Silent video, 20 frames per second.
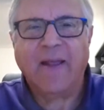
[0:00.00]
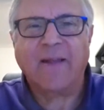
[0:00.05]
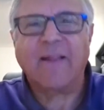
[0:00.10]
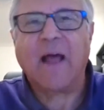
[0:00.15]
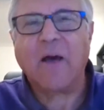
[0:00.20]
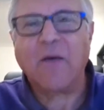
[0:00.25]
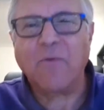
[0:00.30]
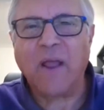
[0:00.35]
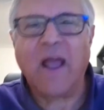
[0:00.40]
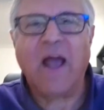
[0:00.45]

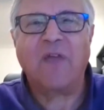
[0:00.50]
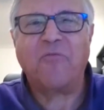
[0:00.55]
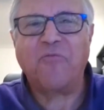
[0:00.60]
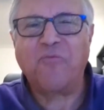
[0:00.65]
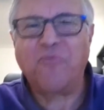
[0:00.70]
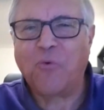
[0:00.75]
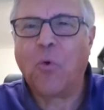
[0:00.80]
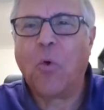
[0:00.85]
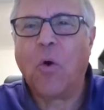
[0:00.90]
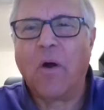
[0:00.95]
Now we have
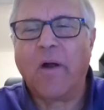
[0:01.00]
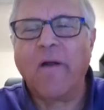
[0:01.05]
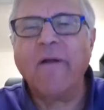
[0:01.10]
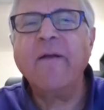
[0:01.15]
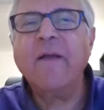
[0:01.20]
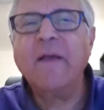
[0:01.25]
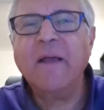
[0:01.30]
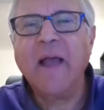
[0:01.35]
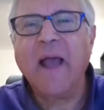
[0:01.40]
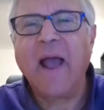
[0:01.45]
four,
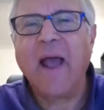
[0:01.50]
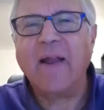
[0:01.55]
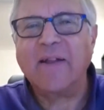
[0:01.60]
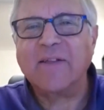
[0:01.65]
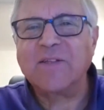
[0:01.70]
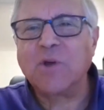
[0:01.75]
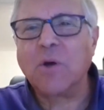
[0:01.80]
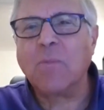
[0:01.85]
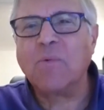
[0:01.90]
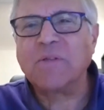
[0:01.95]
and
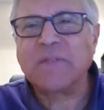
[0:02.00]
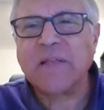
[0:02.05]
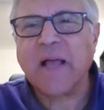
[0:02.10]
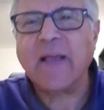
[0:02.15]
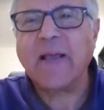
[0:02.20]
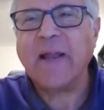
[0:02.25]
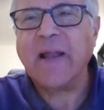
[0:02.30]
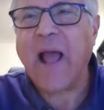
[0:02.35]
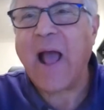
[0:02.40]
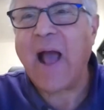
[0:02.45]
it's almost
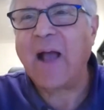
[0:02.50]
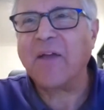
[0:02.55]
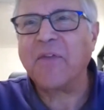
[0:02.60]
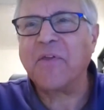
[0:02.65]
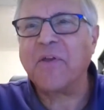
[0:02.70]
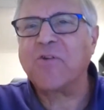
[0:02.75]
like an Agatha